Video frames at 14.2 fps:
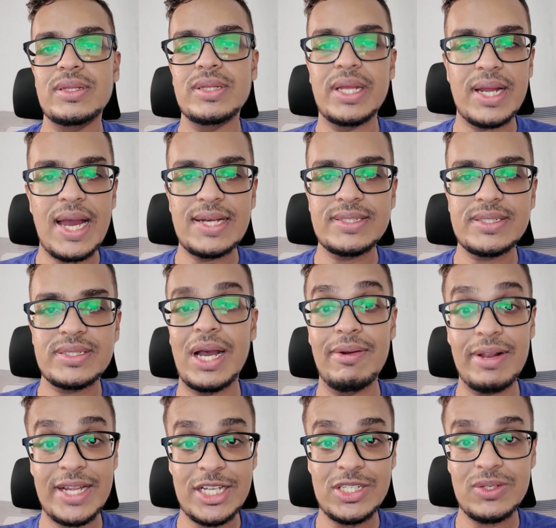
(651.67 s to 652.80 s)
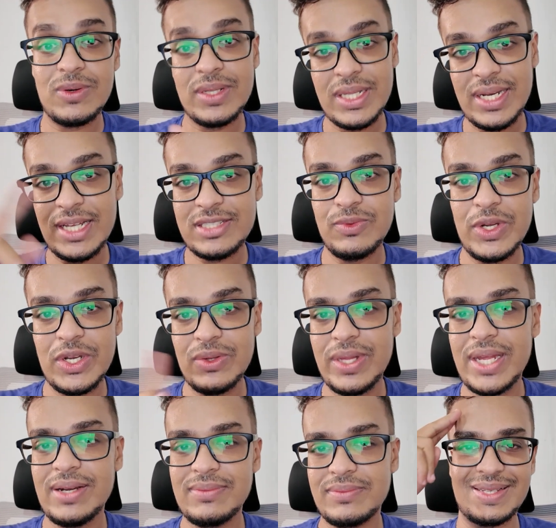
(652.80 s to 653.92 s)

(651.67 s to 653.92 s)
Then guys, I will catch you on the next video then.